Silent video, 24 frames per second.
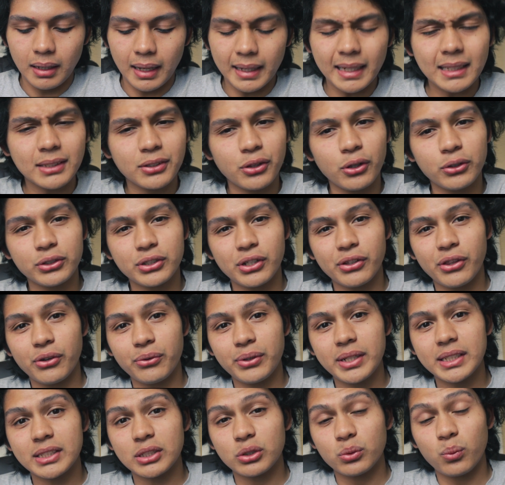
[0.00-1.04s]
I guess those are
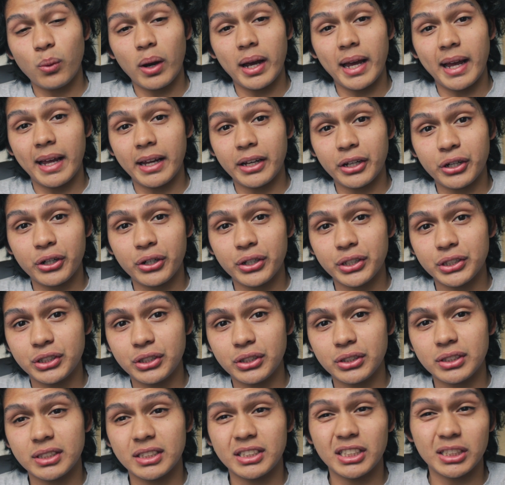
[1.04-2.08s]
the reasons why I
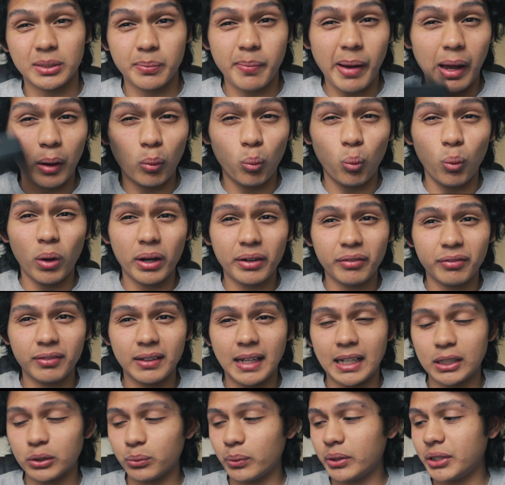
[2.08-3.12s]
encourage you to just buy one
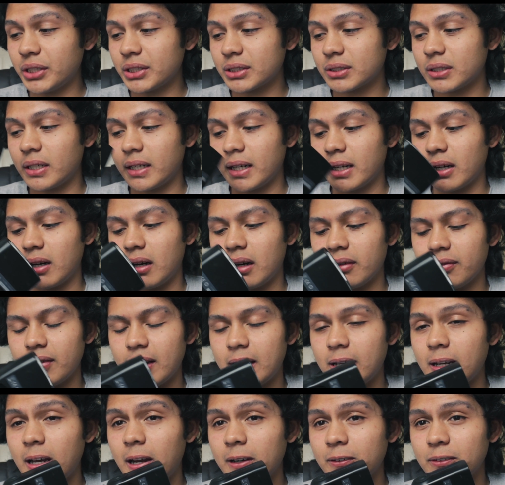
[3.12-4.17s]
flash when you're starting off
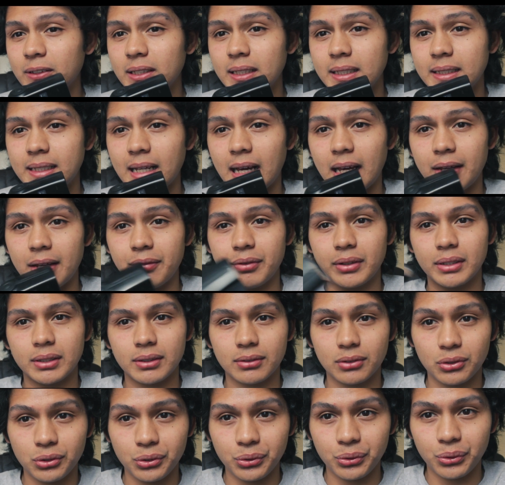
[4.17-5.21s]
and not really dive
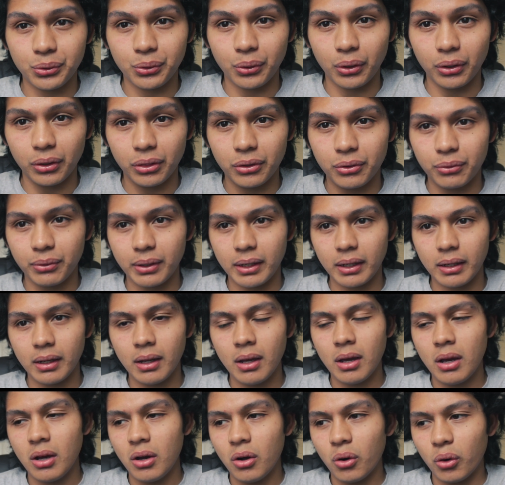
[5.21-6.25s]
into 2 or 3
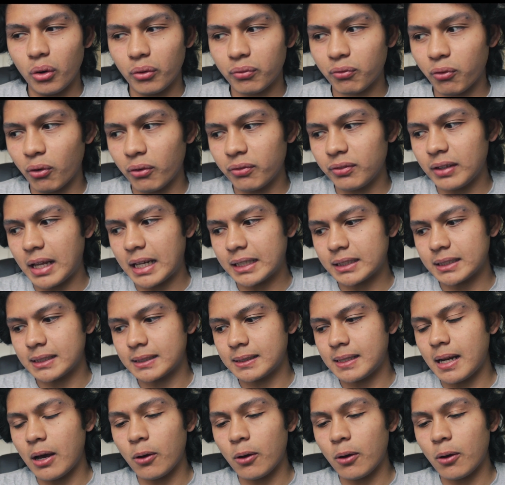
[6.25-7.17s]
or 4 flashes.